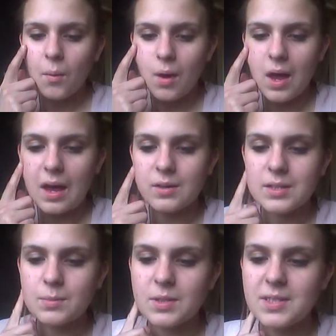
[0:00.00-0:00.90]
What
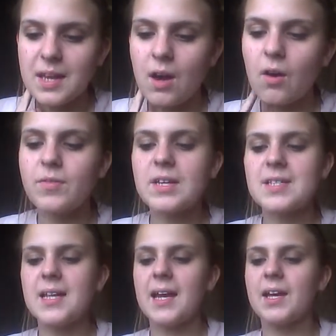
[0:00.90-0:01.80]
else was there?
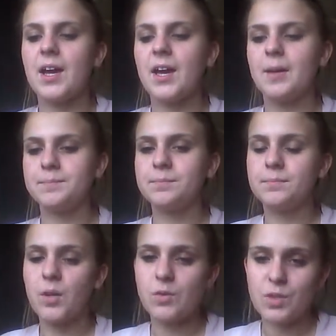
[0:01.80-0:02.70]
Obviously
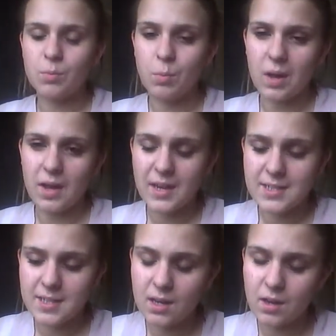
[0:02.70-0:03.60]
Microsoft Word
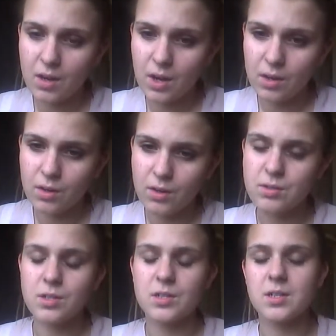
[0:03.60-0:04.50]
I
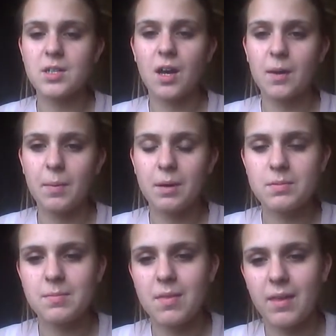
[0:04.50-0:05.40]
used just to type up
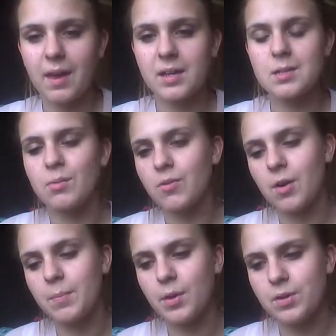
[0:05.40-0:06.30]
some things before
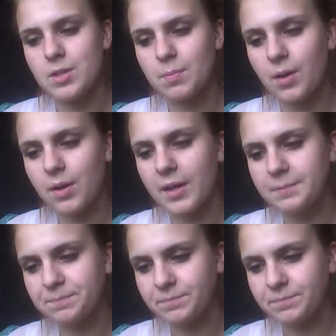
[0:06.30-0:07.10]
I put it onto Blogger.